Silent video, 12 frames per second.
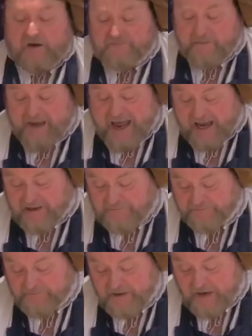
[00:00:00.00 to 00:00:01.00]
of the
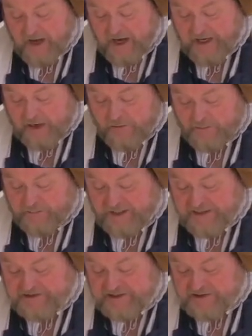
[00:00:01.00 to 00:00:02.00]
man, and I will
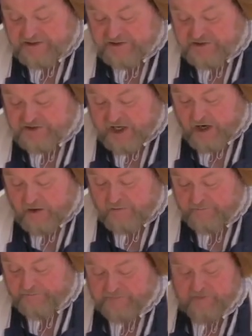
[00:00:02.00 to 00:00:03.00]
place it
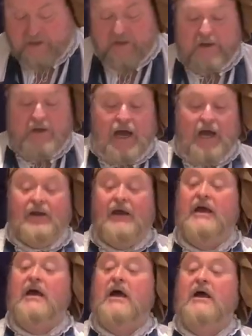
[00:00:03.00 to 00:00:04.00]
so. And
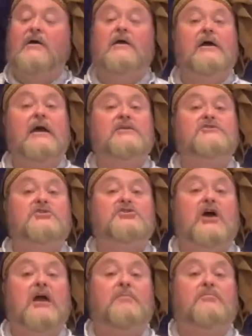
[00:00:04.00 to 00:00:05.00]
here is the
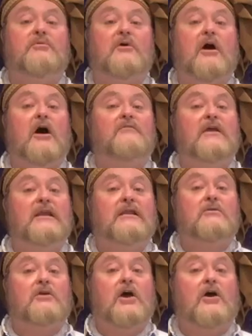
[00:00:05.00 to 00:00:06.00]
shape of a
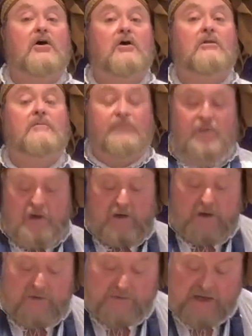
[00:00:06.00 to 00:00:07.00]
little girl.
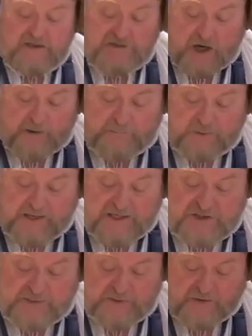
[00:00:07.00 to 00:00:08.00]
These are
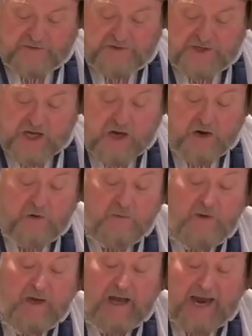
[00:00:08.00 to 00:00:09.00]
placed upon the
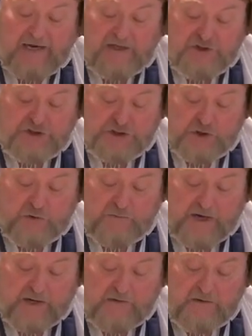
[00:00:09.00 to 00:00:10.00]
dough, and
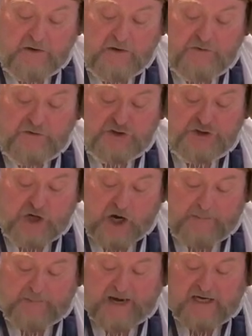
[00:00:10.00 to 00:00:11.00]
ensuring the
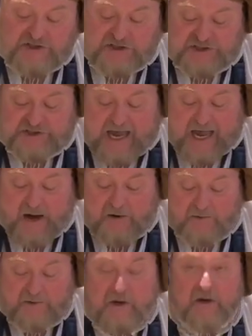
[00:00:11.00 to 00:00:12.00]
sharp edges
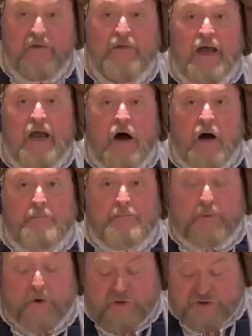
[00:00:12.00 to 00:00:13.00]
down, they are
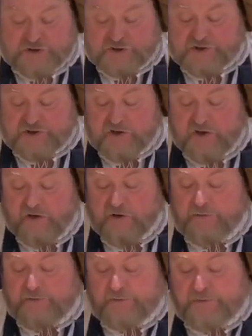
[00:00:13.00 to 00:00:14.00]
pushed
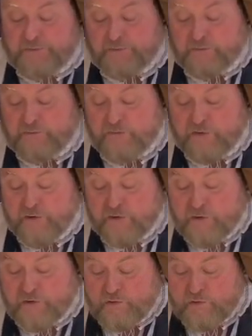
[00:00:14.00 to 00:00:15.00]

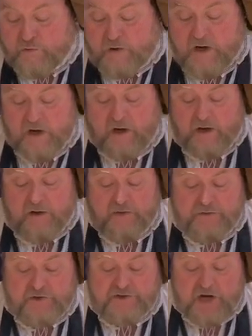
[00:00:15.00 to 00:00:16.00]
through
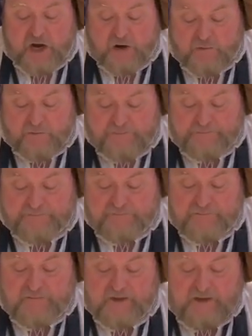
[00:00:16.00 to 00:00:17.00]
the dough.
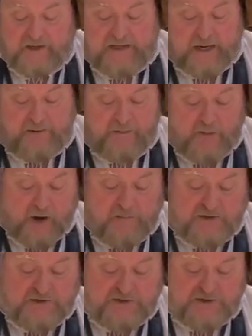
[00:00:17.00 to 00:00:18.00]
Now in a
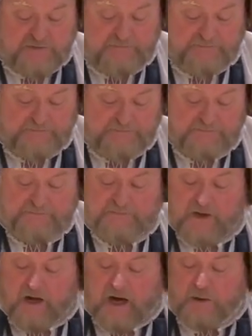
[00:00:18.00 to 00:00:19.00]
moment,
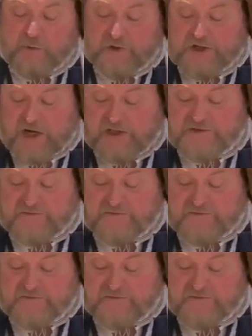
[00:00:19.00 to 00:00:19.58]
I will cut